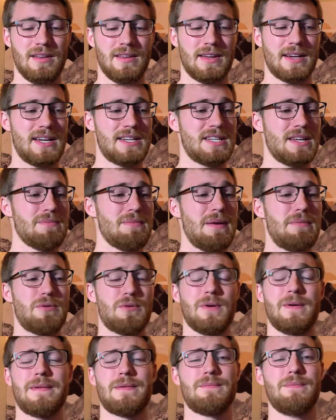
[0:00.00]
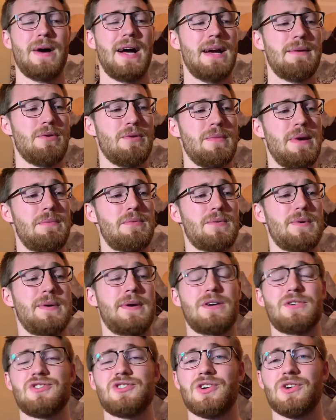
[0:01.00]
Like I said, maybe bring your Bible, maybe
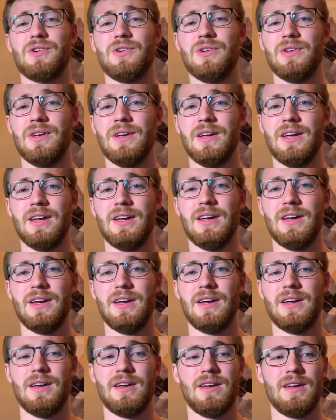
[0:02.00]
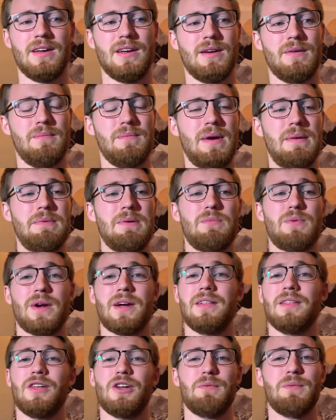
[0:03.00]
bring your journal, maybe bring
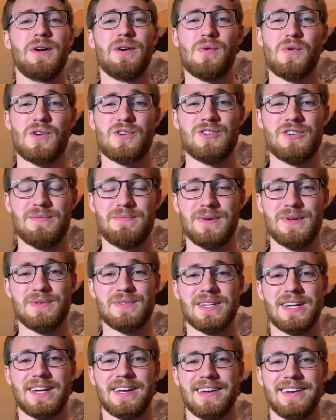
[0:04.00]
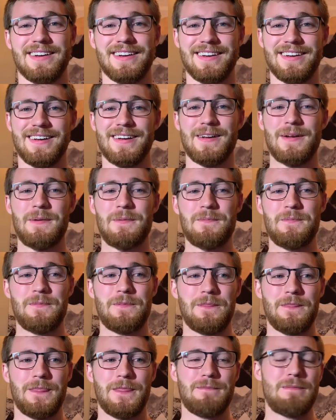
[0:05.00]
a little bit of worship music,
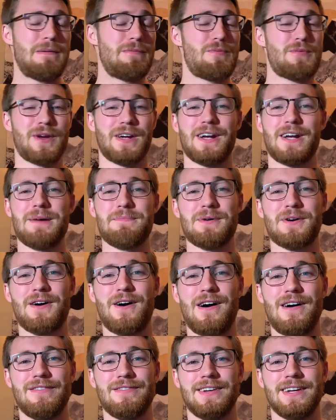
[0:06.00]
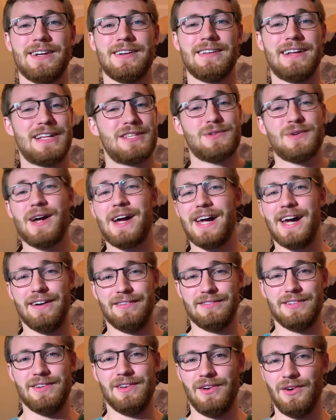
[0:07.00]
maybe bring a cup of coffee. That's what I
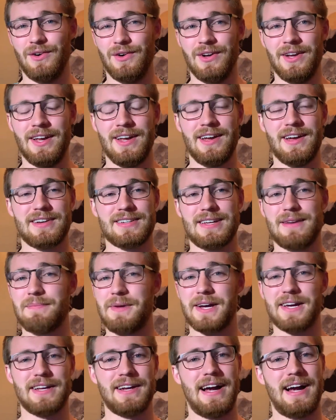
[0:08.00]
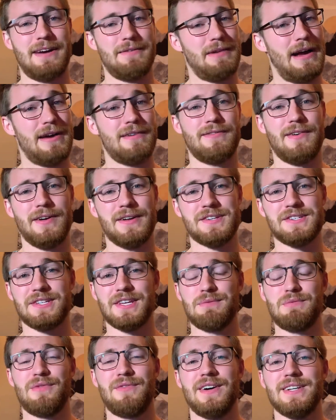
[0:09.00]
have to do. So I'm not gonna. I'd fall
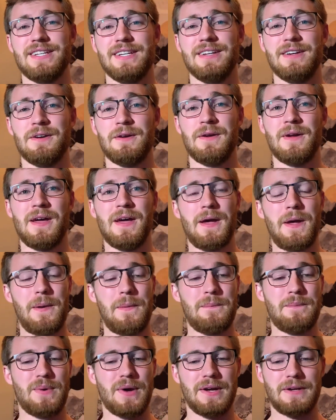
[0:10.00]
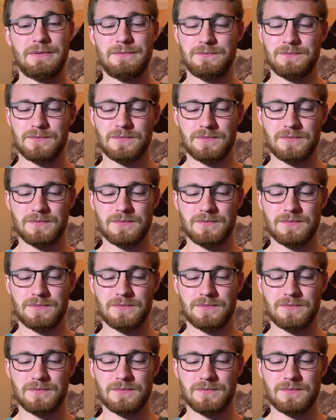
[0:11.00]
asleep if I didn't. But